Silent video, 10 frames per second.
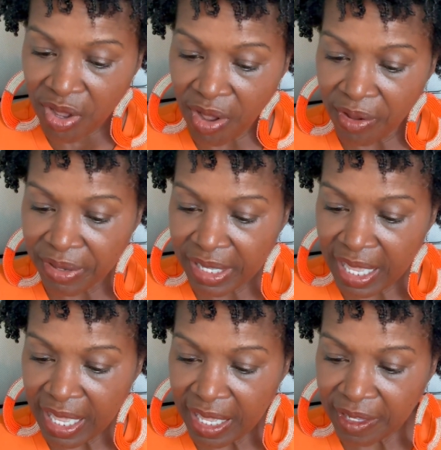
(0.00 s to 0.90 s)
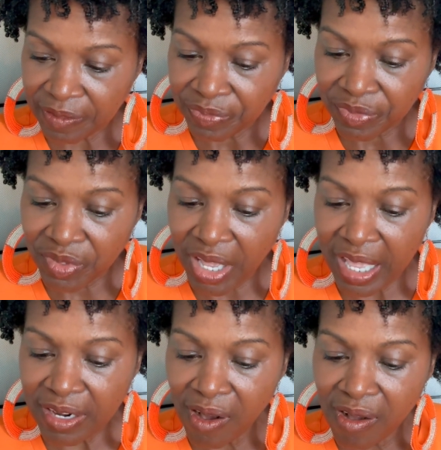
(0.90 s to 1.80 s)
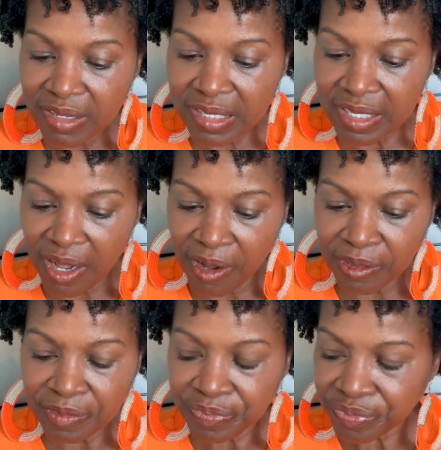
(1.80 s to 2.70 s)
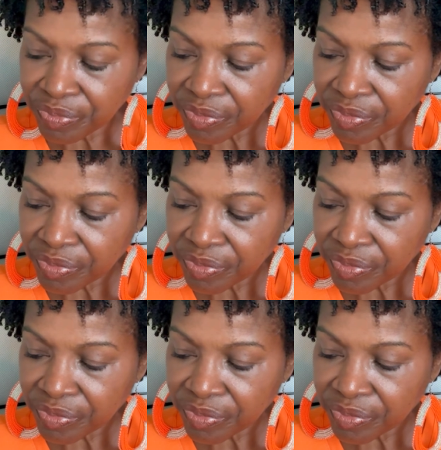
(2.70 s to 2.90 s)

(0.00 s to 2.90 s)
Okay, and also,